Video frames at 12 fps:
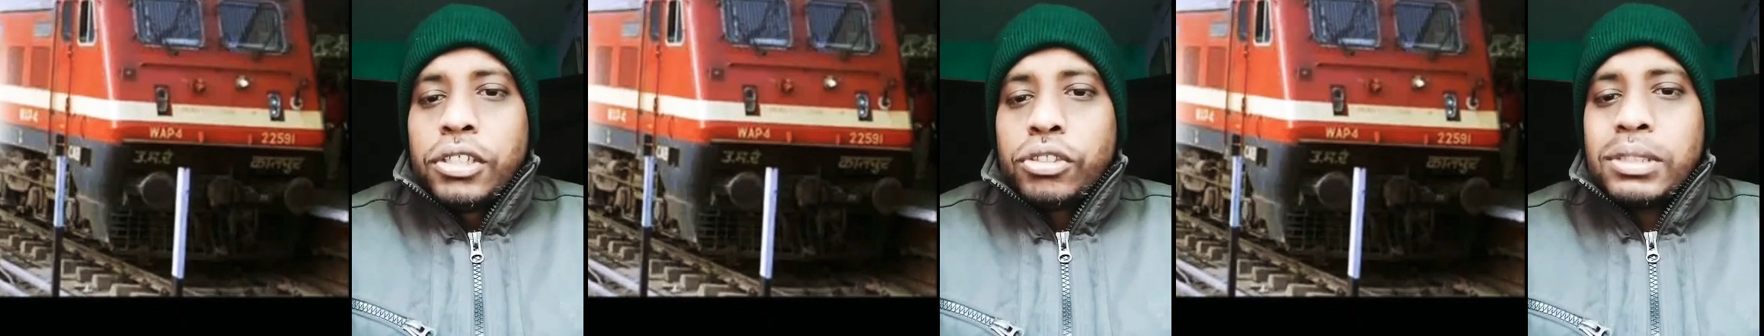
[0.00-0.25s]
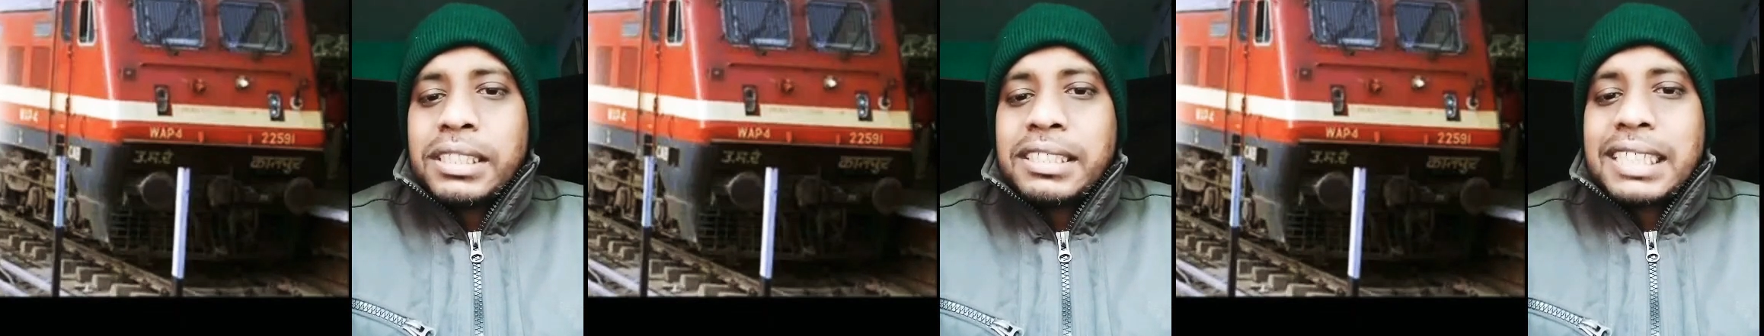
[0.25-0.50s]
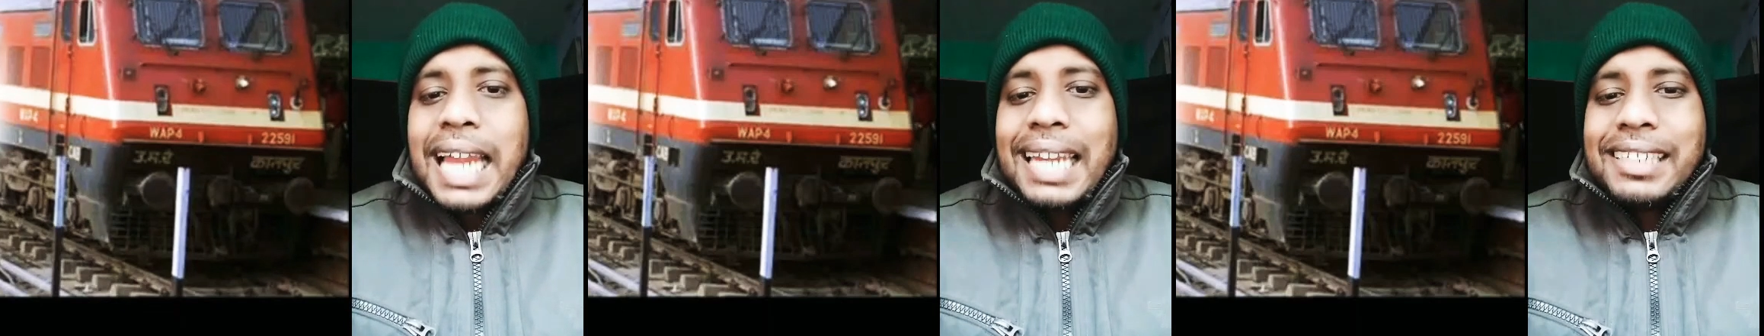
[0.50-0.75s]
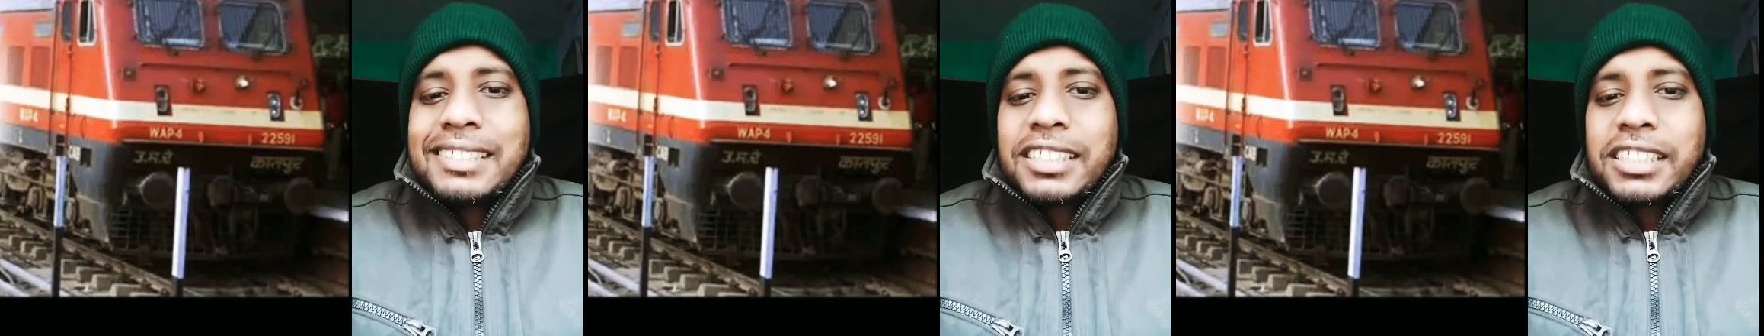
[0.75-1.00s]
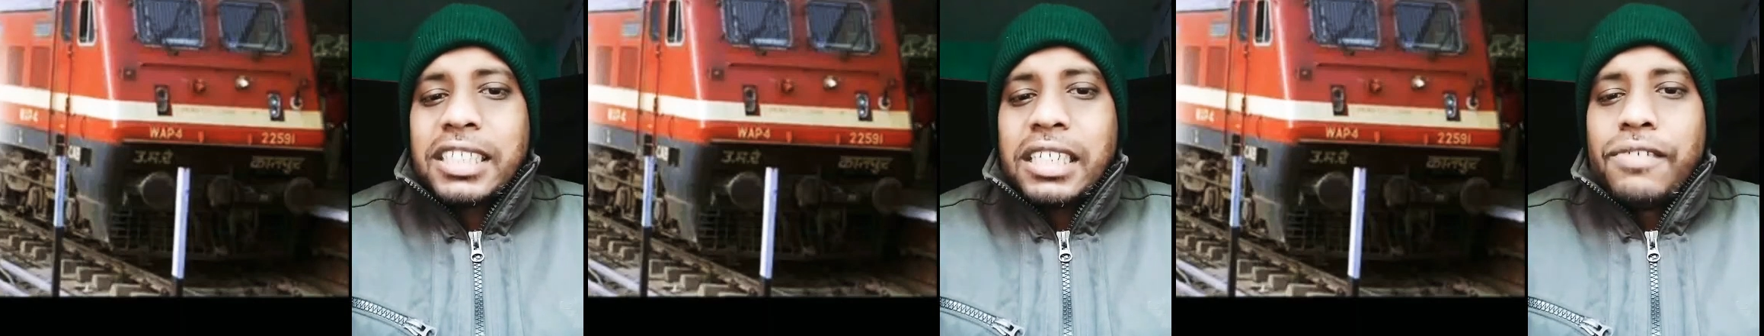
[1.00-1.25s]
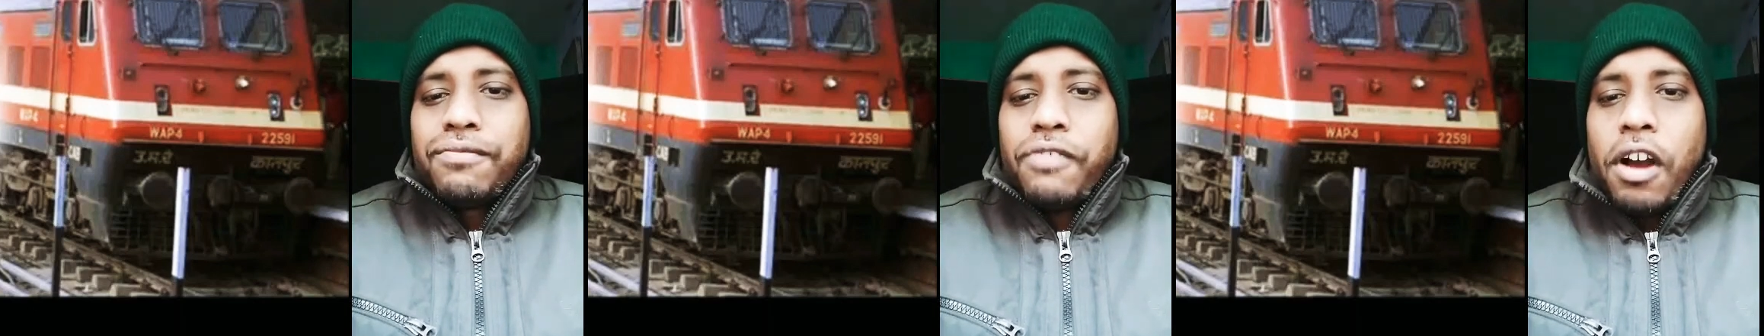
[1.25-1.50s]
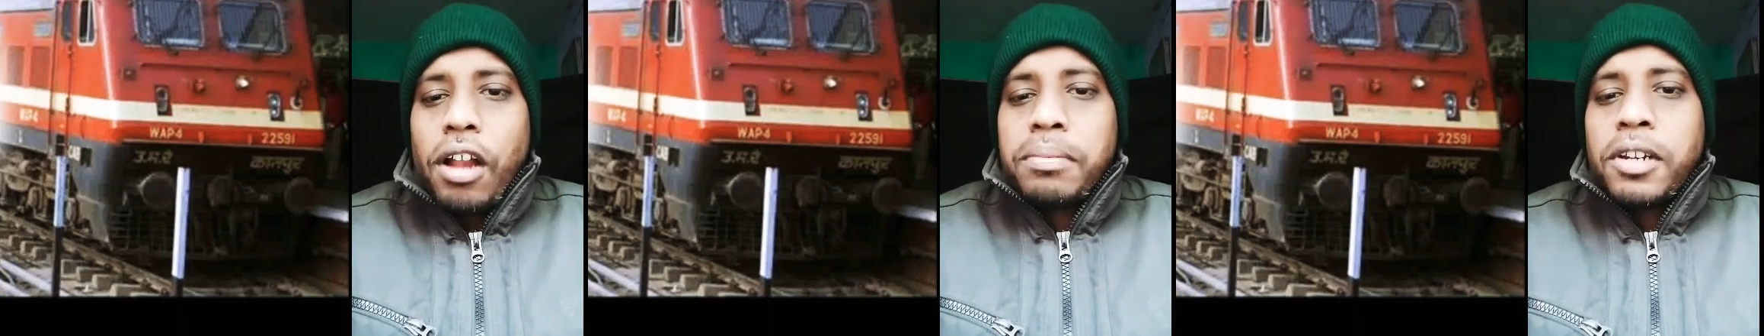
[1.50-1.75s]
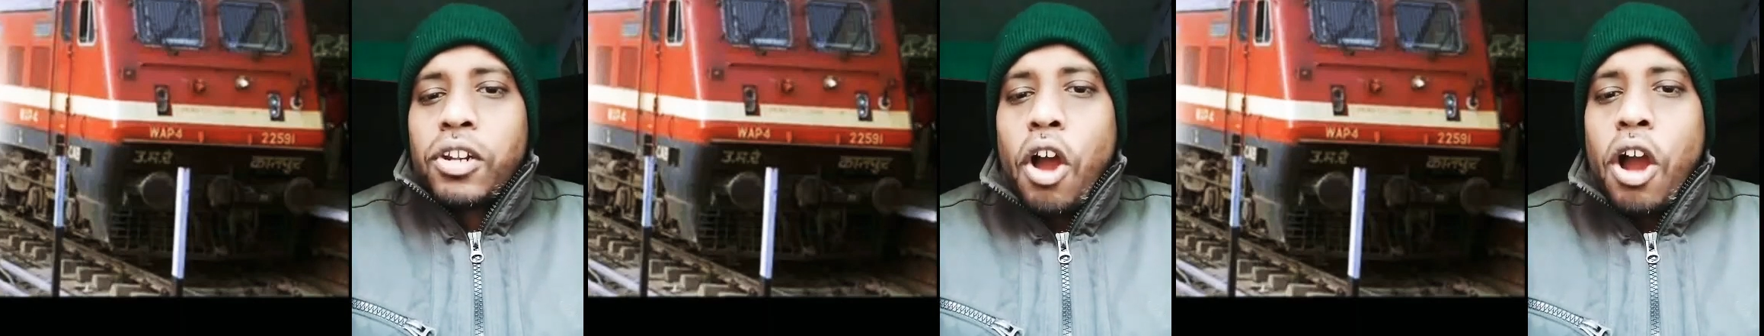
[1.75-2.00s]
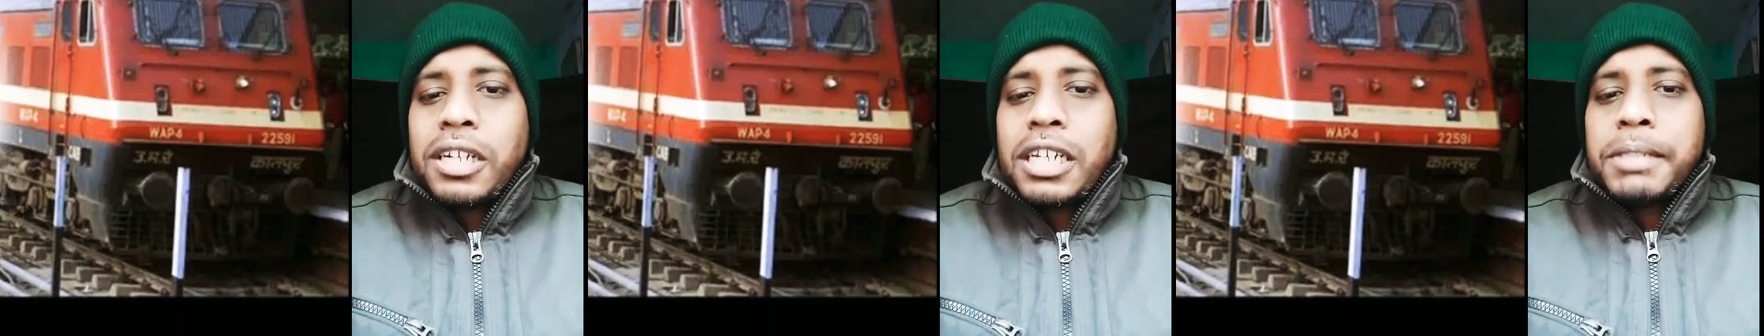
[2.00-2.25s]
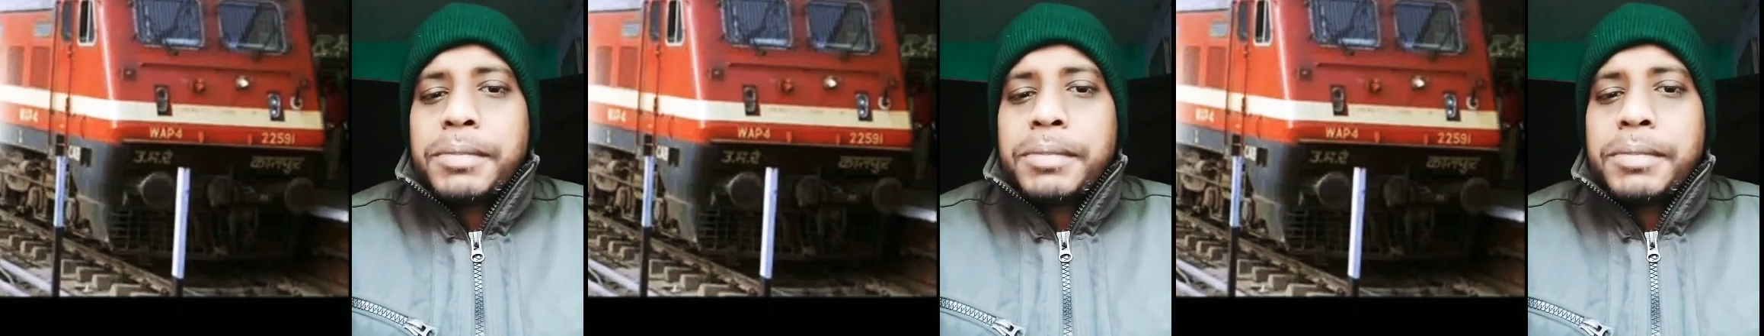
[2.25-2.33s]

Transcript: So the strategic decision involved long-term